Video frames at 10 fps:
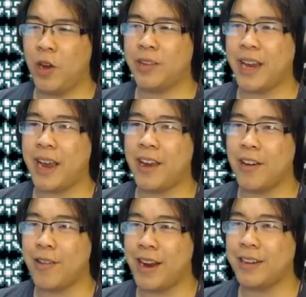Okay,
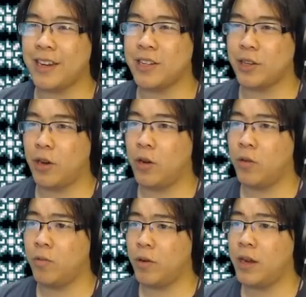alright, there's...
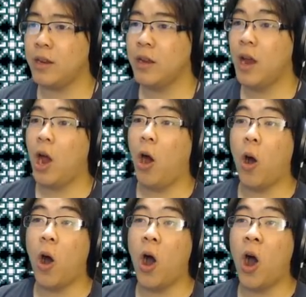oh, what?
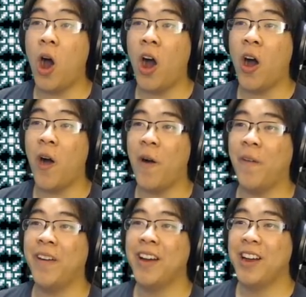Oh!
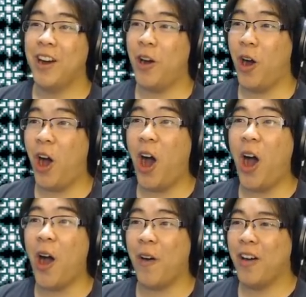
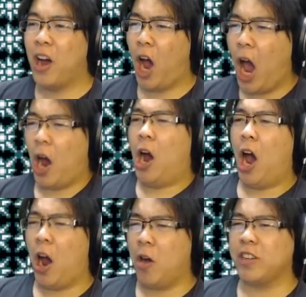Oh! Oh!
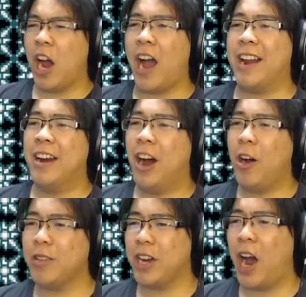Oh, God!
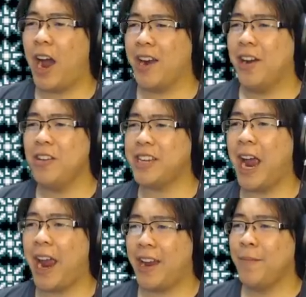Oh, God!
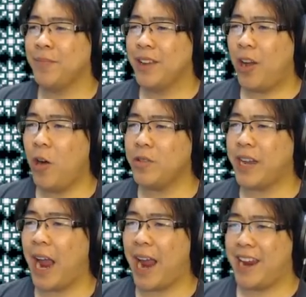Okay!
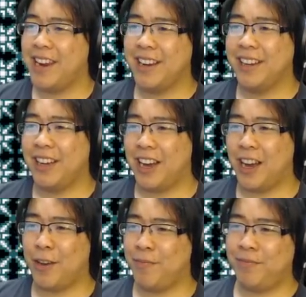Okay!
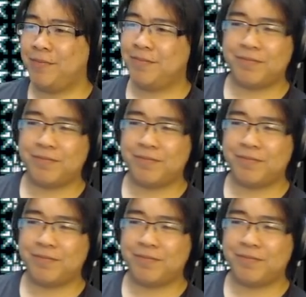Um...